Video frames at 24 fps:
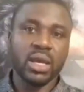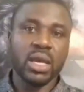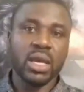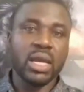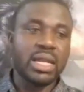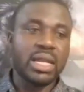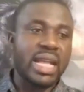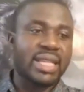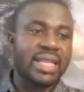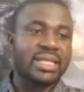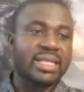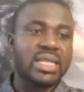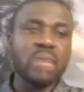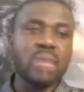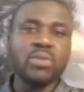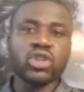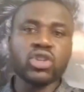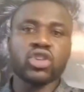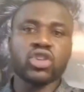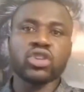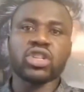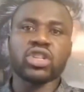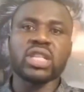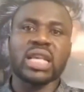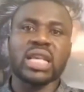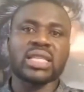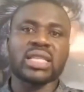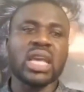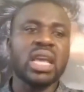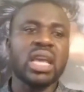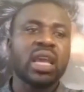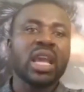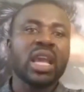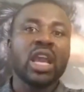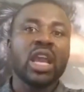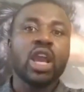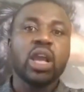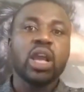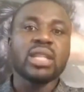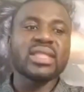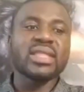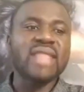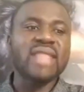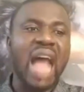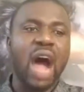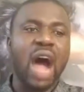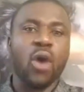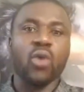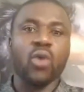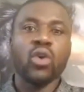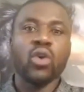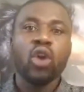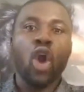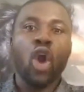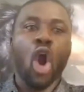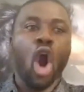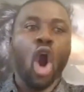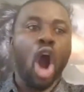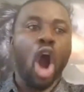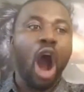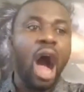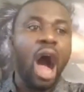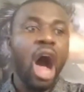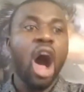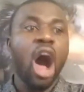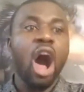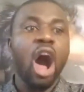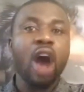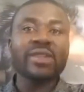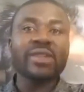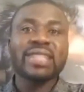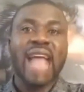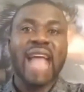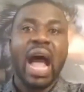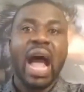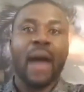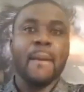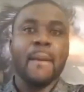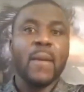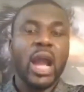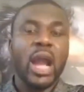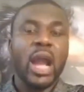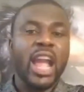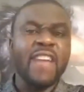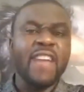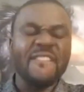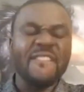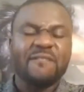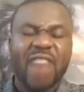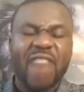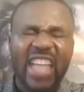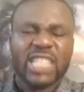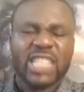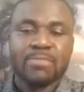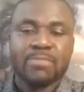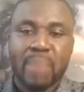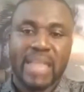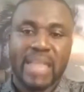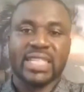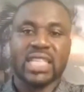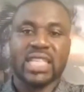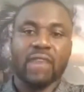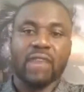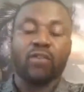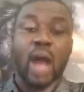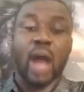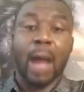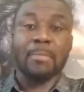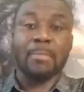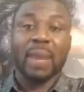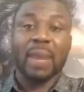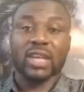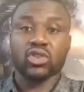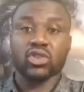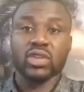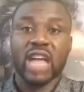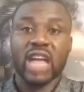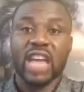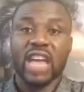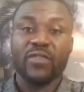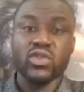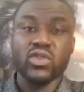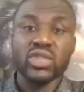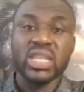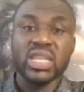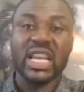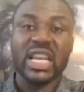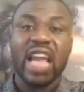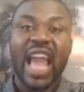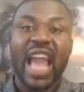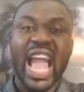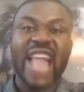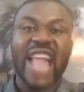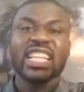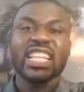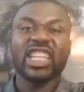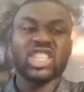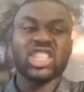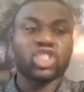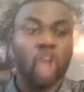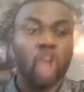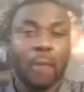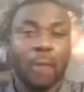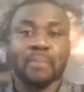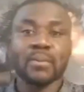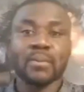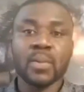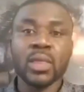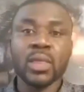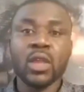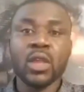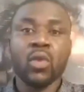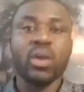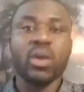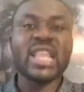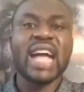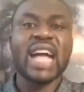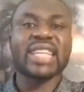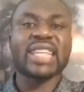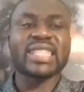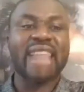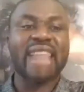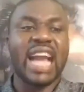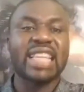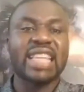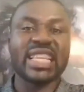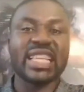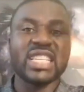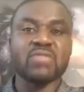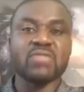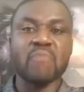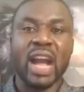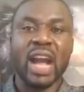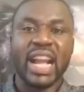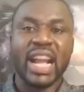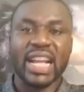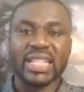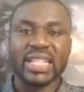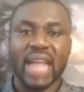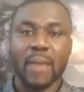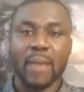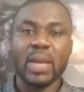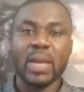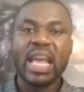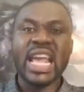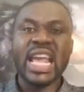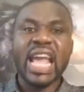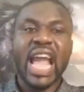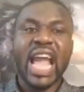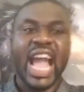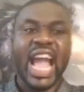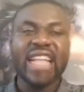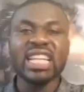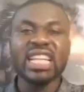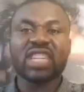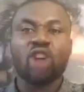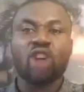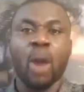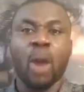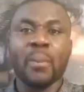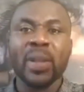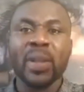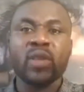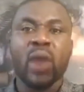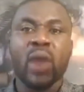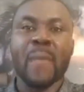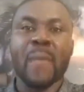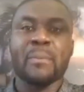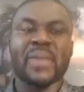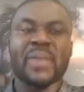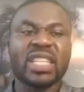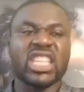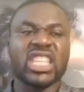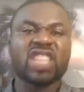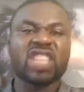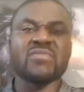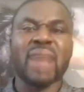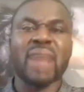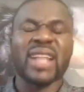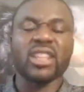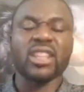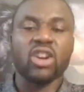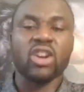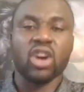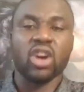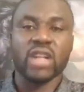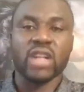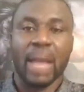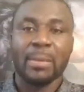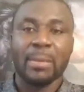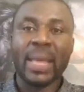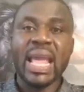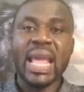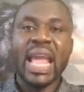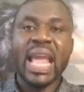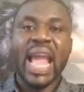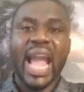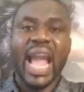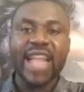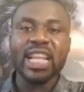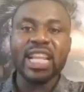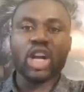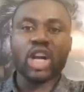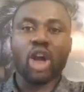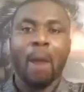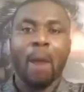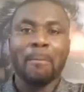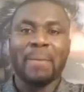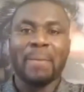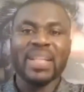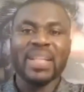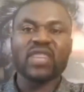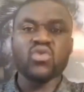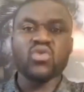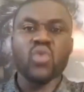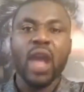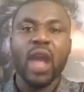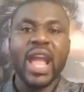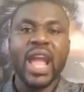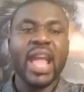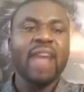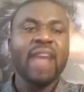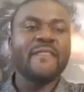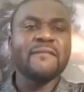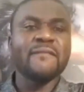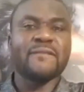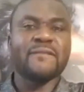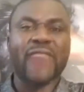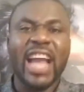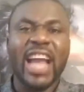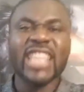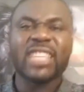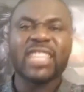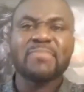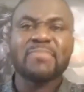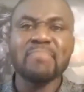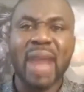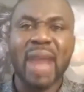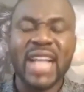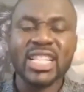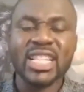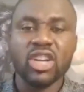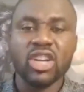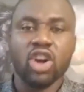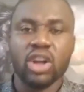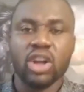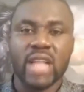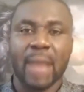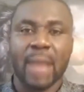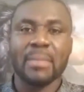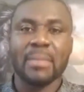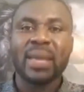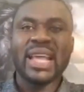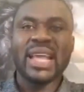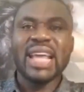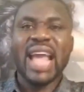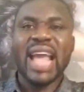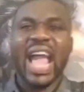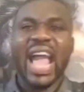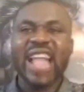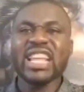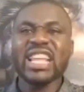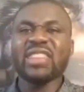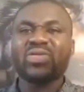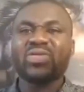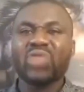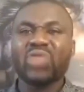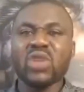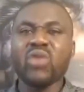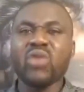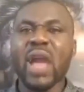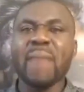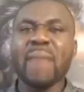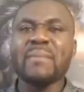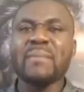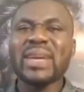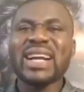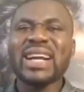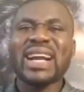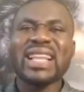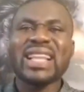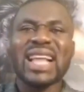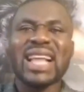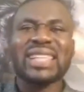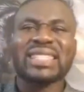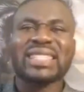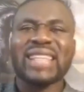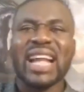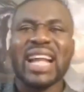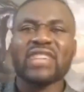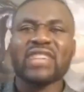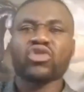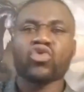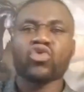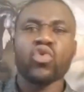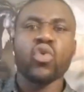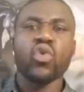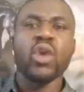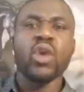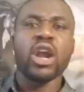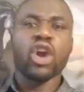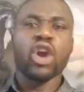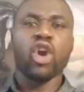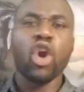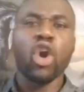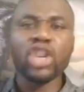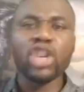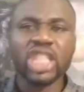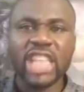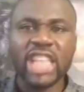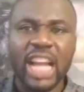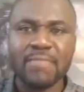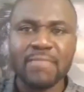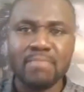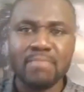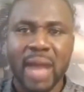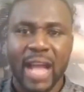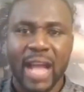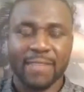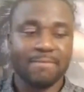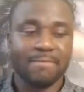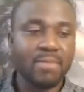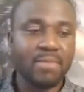The simple solution I say, now, all their investments for Ambazonia, if you see any shop when a Chinese man get them, any company where British man they run them, any company where French man they run them, anything where be related to Russian man